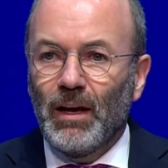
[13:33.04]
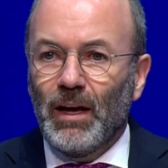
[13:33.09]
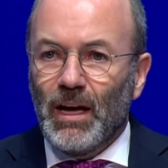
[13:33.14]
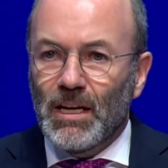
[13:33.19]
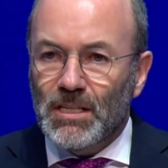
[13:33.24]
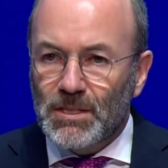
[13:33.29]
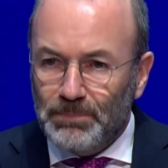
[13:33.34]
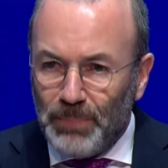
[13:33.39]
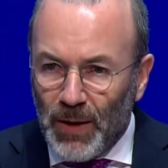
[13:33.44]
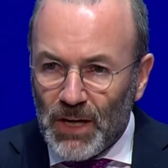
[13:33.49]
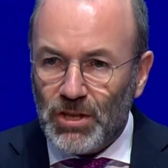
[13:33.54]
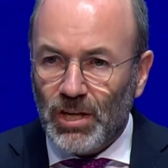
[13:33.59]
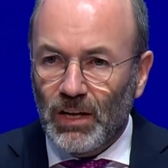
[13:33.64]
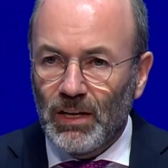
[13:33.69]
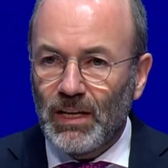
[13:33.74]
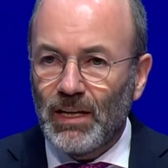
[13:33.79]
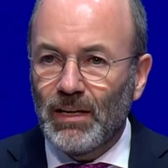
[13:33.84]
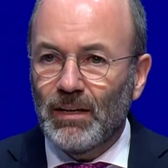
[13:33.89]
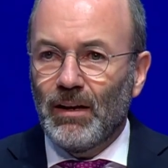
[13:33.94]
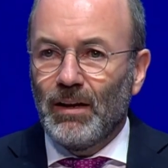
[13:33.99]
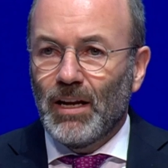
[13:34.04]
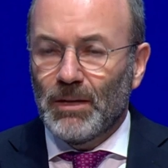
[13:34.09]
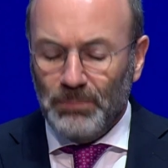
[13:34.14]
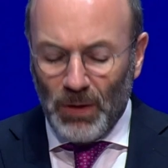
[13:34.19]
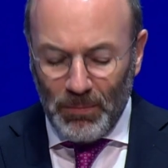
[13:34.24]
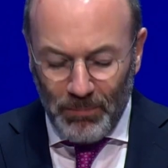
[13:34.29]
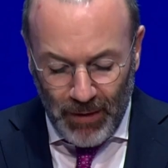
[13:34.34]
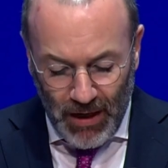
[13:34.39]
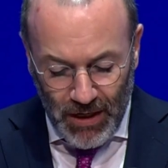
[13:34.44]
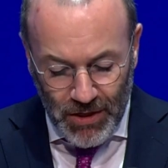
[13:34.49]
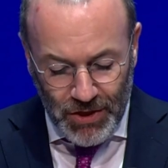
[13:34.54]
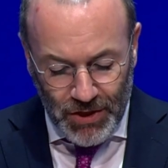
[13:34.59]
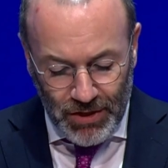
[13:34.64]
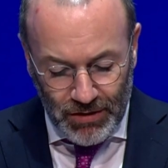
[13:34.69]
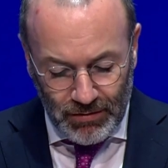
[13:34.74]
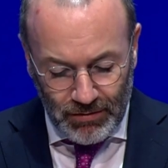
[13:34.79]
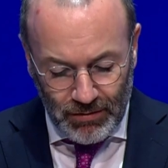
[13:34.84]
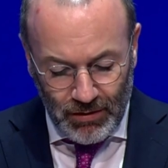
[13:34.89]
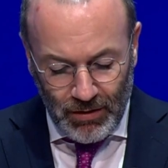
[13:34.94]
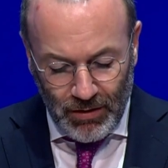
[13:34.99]
Especially, let me
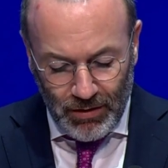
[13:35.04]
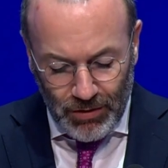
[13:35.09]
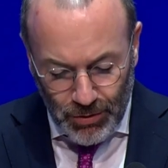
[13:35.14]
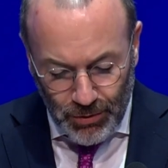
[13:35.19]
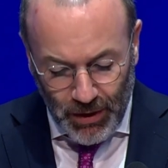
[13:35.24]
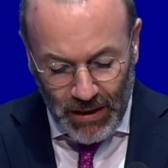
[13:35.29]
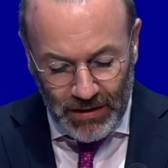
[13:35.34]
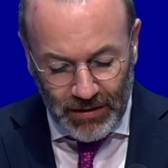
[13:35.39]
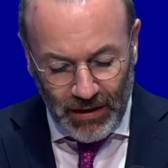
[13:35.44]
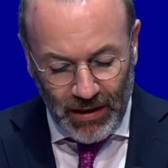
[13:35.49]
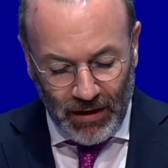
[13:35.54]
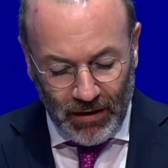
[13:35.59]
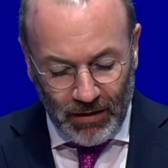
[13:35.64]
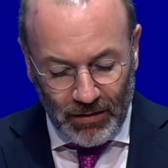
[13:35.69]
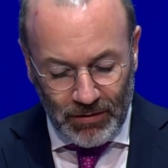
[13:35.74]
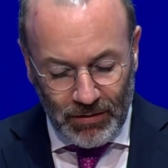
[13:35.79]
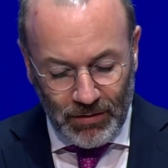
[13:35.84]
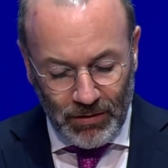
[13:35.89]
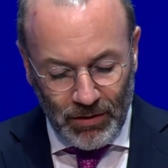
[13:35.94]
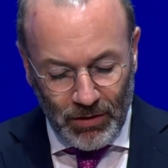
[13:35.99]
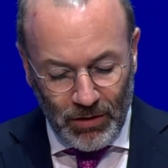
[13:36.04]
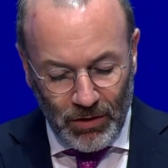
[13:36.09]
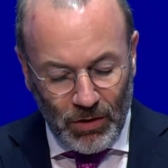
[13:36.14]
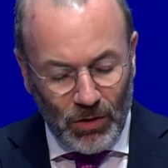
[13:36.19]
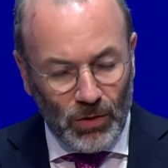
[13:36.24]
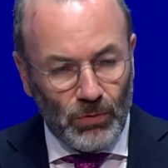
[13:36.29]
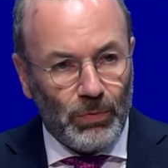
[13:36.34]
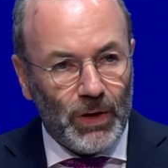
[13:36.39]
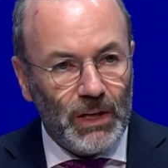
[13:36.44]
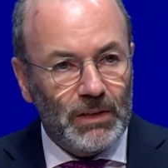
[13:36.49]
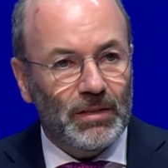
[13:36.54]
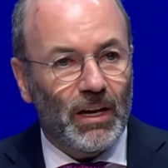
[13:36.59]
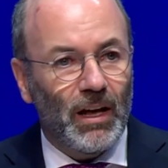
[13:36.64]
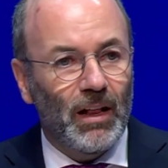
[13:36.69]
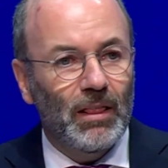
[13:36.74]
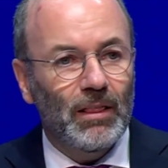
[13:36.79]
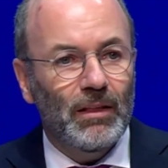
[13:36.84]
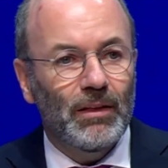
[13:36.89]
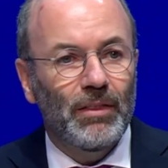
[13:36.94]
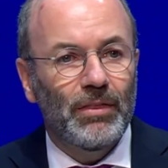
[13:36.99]
mention Green Deal. We
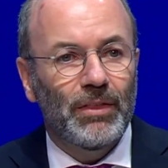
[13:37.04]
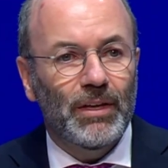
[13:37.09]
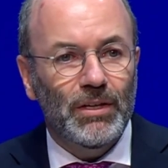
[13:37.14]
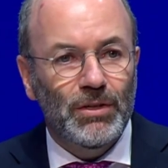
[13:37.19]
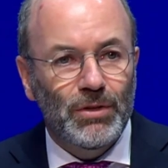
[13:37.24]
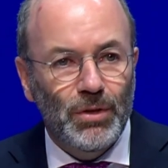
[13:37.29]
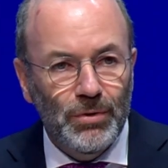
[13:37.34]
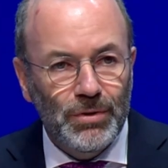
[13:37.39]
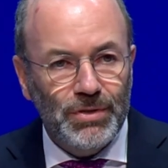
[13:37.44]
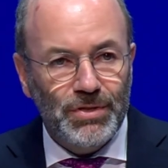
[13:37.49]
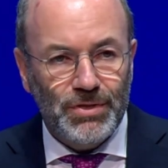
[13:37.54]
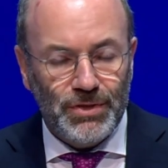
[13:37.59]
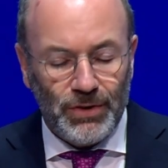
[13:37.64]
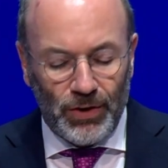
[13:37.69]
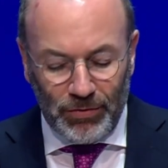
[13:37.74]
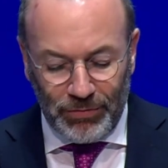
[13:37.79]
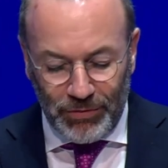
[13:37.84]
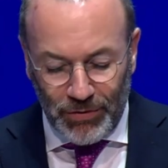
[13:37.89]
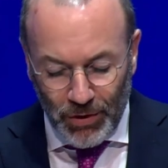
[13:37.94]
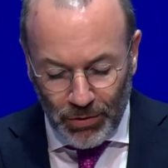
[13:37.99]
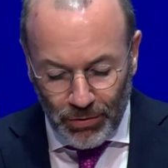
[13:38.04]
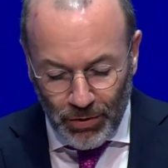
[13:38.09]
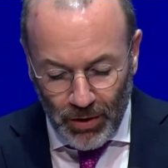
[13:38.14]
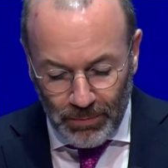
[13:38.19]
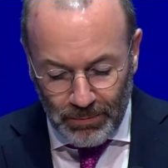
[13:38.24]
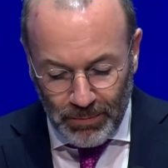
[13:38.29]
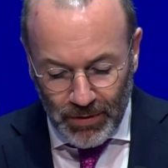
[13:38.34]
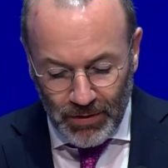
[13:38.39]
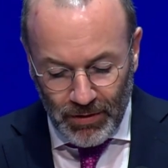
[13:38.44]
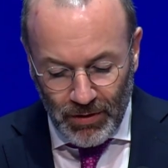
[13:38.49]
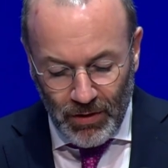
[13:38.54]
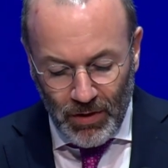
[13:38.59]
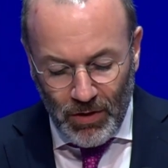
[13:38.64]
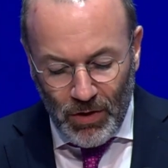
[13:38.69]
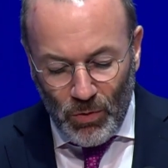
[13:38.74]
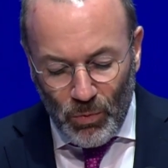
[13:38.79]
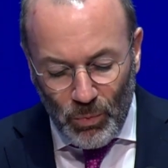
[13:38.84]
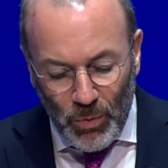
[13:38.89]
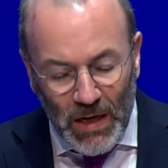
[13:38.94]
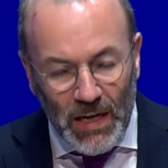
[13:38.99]
tell the youth of Europe,
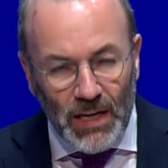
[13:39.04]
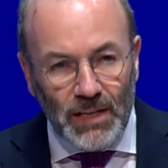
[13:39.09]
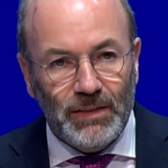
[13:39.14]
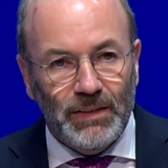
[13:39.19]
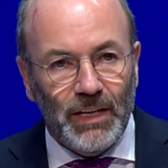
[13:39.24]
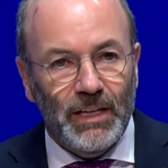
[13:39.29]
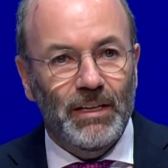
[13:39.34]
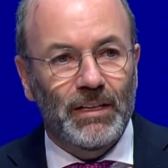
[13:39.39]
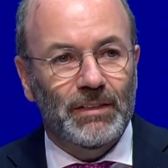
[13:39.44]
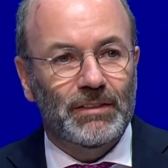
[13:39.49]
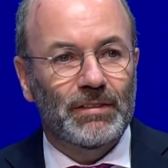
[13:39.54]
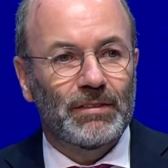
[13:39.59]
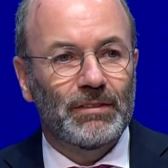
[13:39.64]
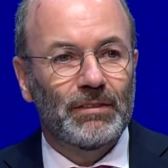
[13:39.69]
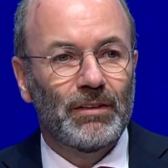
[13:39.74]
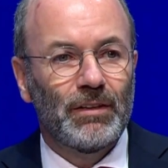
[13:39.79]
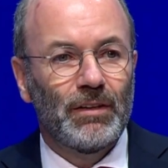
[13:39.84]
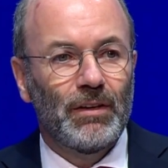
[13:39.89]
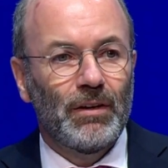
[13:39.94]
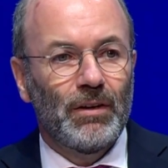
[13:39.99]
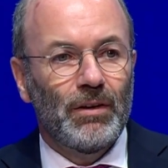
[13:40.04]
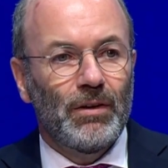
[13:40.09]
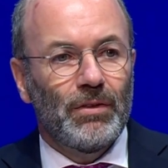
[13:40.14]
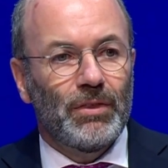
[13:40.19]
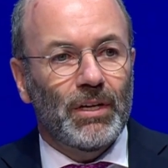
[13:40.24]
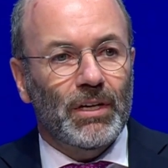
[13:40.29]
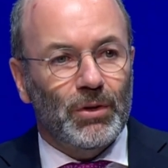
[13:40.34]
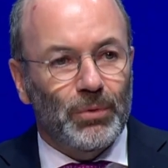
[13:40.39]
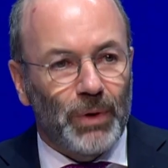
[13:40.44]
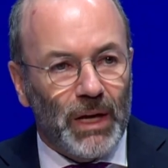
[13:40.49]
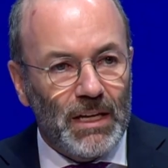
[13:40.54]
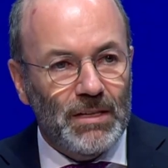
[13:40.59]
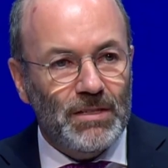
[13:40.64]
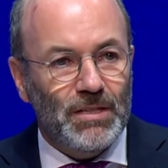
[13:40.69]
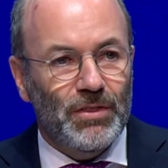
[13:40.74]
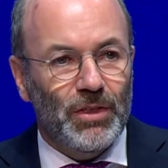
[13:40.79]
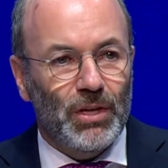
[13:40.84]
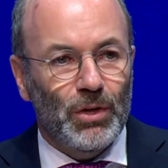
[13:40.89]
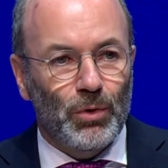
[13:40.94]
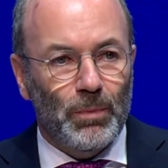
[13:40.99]
we did it. The Greens
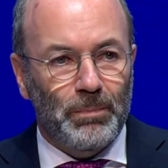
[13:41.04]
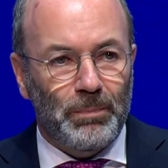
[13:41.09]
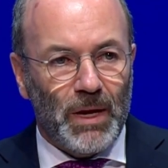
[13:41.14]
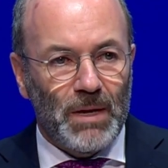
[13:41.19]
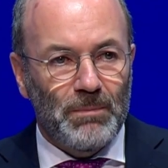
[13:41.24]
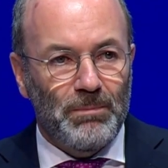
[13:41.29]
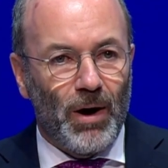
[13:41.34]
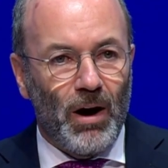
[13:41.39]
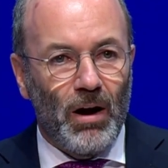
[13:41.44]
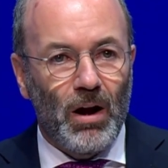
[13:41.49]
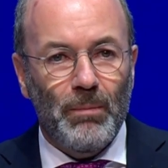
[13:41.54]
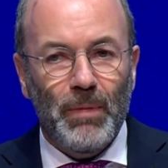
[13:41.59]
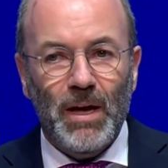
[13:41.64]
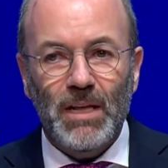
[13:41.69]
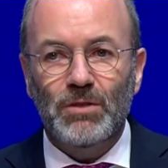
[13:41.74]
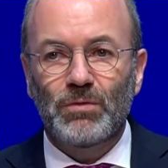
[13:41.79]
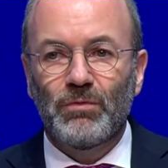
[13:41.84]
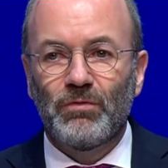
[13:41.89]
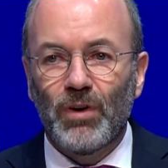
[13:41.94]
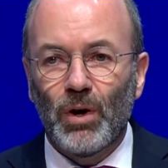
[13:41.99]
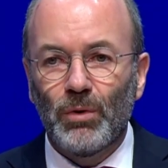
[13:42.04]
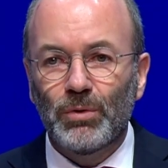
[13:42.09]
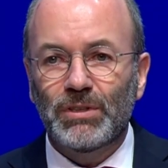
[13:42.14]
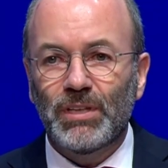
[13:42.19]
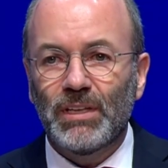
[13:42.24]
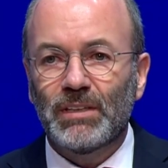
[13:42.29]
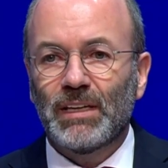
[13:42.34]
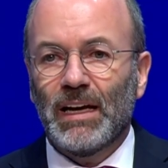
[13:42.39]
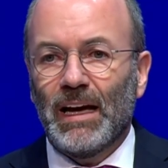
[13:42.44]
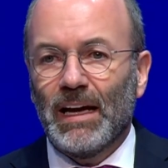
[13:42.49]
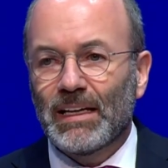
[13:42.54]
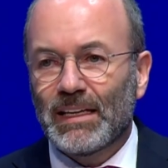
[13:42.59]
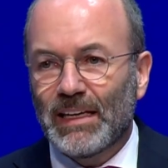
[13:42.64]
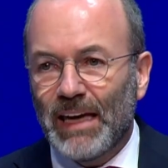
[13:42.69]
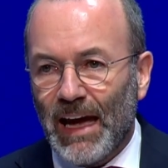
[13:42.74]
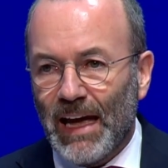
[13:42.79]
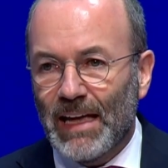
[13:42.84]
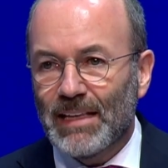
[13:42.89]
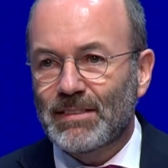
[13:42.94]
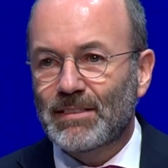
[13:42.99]
in the European Parliament voted
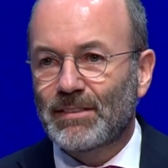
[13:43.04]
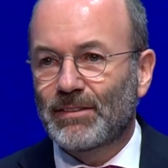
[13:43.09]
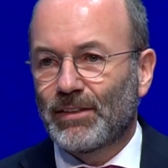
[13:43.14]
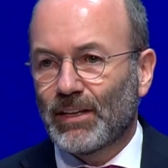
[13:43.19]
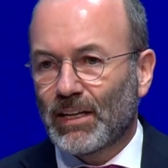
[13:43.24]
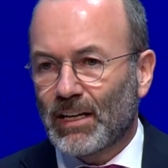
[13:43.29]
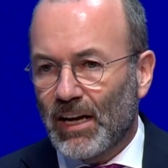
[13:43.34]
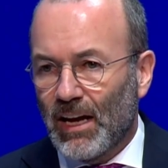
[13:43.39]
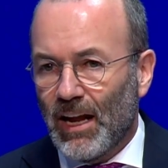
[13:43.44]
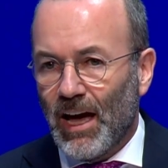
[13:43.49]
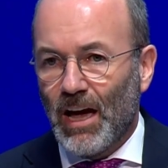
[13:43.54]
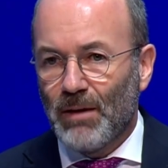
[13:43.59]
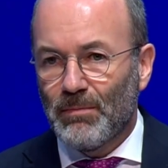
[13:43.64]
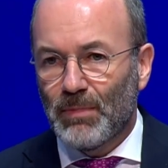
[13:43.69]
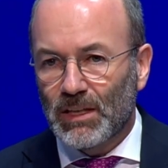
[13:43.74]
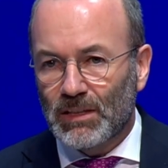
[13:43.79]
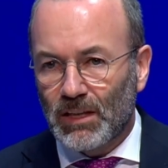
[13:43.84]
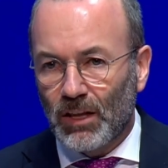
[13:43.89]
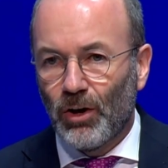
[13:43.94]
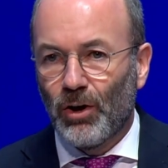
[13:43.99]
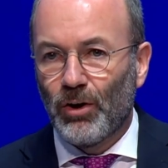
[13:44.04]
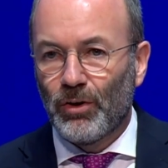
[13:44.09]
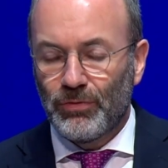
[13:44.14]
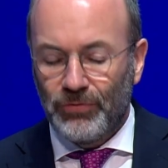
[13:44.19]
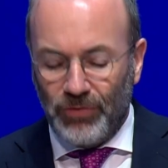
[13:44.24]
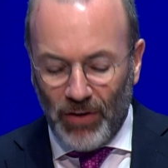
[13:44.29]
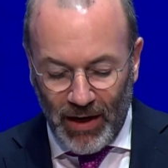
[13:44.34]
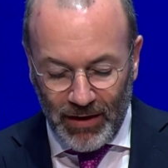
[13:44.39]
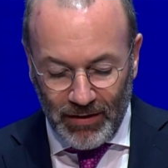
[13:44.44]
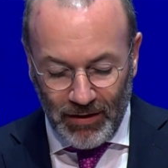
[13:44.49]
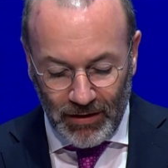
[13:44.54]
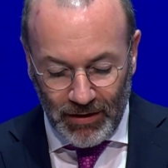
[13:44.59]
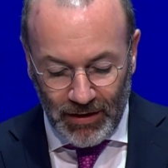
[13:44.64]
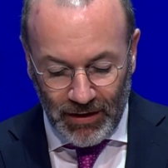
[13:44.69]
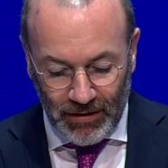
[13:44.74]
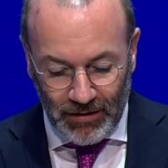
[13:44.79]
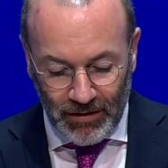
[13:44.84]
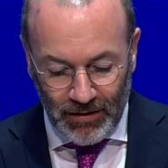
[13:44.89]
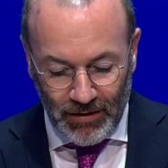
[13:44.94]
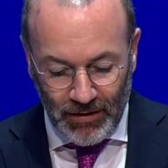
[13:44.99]
against the climate law finally.